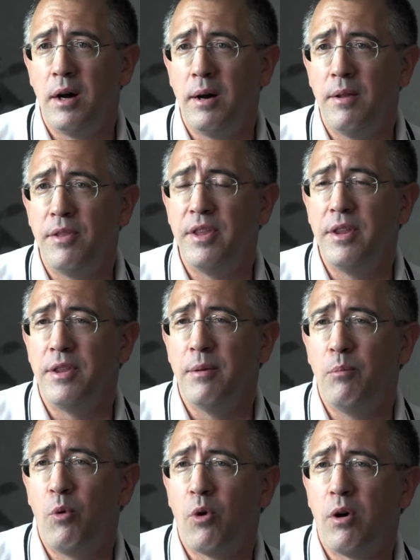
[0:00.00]

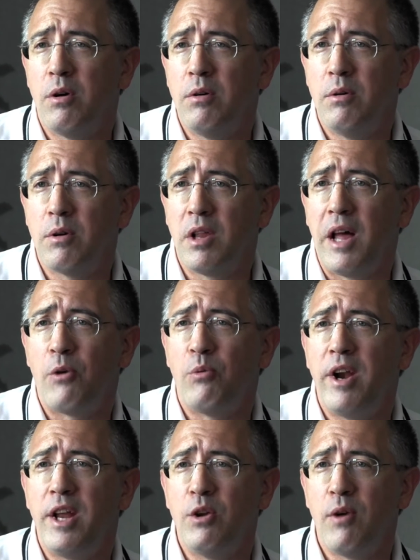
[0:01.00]
The more
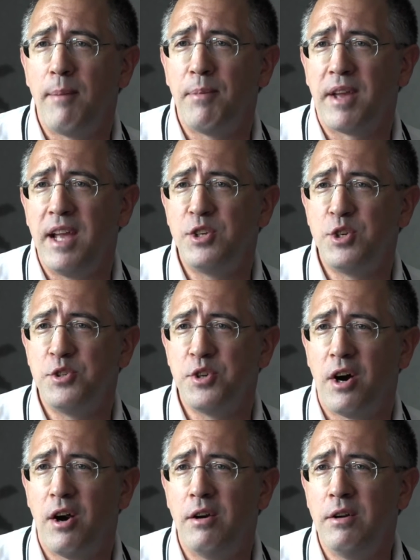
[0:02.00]
cloud ready your
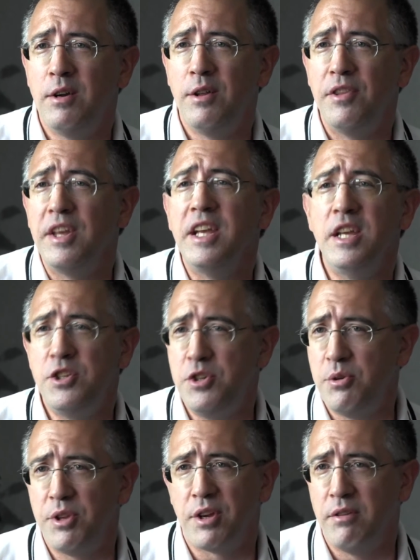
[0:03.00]
applications are, the
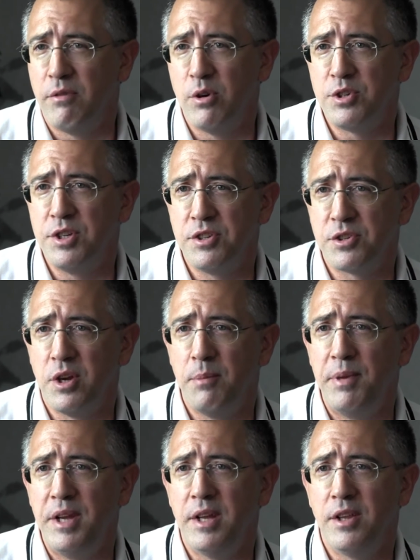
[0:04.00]
easier the conversion is
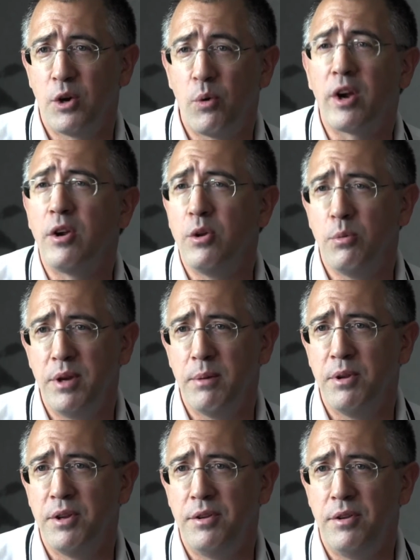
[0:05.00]
going to be and the quicker you'll
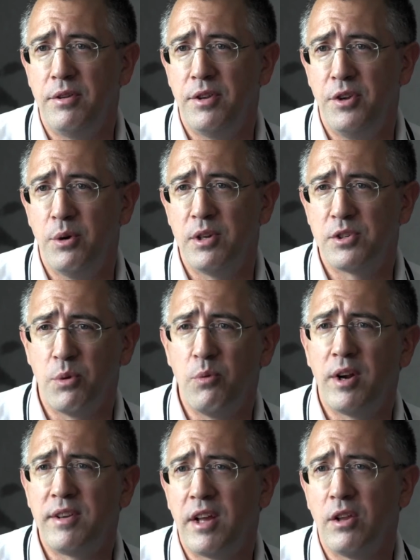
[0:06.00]
be able to do it. So
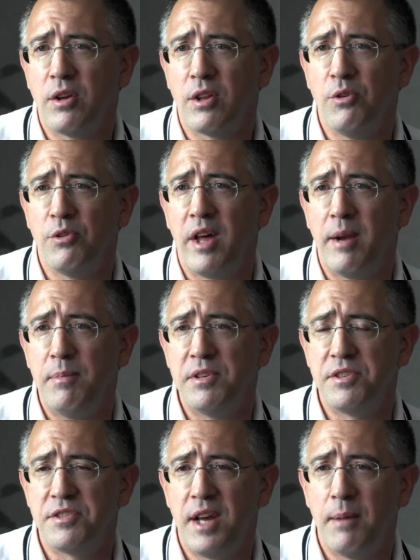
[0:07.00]
we want to take a look at those line of
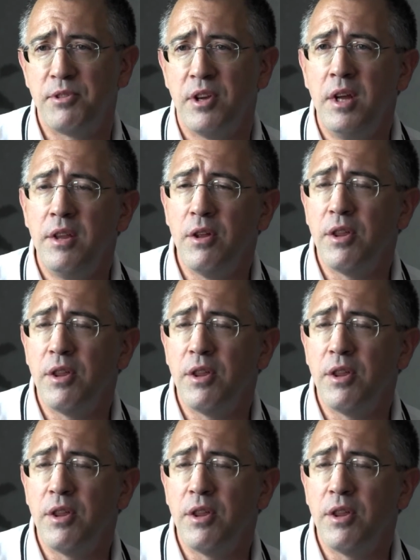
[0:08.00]
business apps.